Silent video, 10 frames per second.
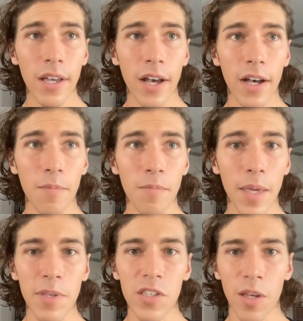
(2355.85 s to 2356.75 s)

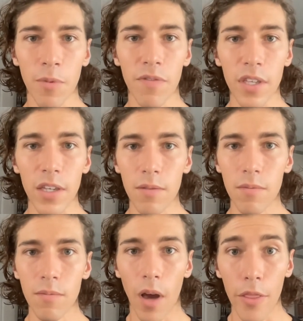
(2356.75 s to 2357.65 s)
maybe some of the
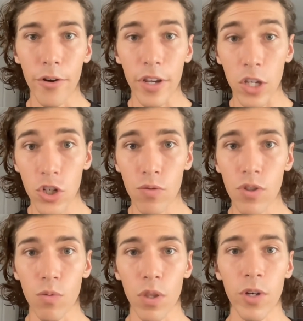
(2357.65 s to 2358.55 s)
other
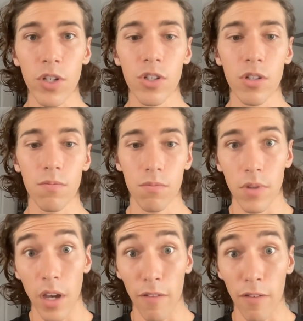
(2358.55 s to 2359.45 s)
issues with which the
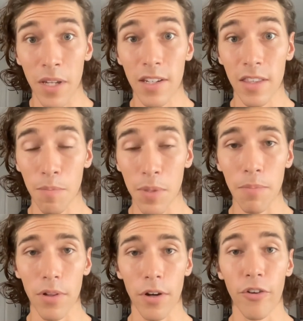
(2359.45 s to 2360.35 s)
government and the
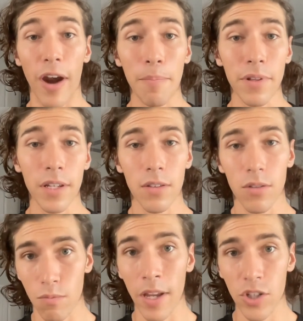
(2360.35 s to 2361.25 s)
people are grappling. You
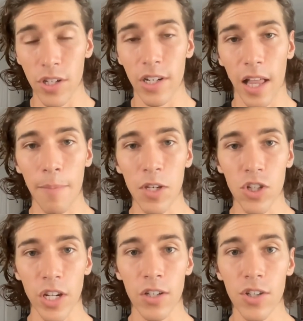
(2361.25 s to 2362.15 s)
mentioned climate
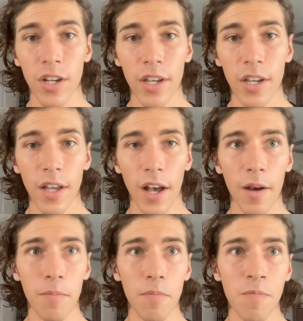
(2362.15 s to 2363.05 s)
change,
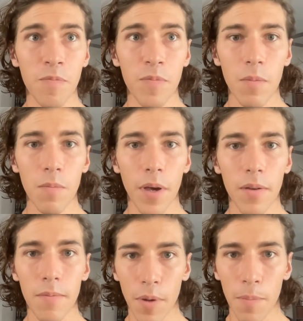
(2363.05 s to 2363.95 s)

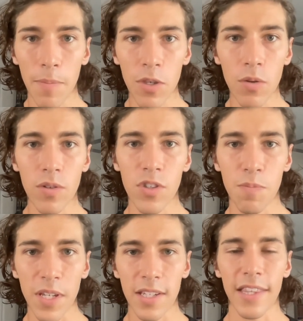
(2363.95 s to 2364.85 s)
but maybe you could
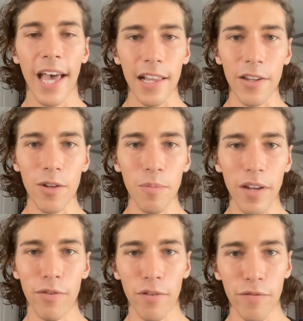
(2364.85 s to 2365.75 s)
speak to that a little bit
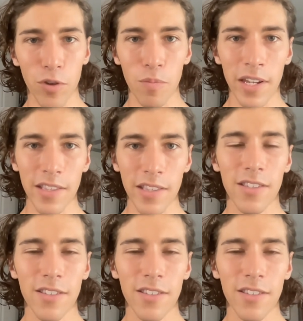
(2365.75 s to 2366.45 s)
for a few minutes.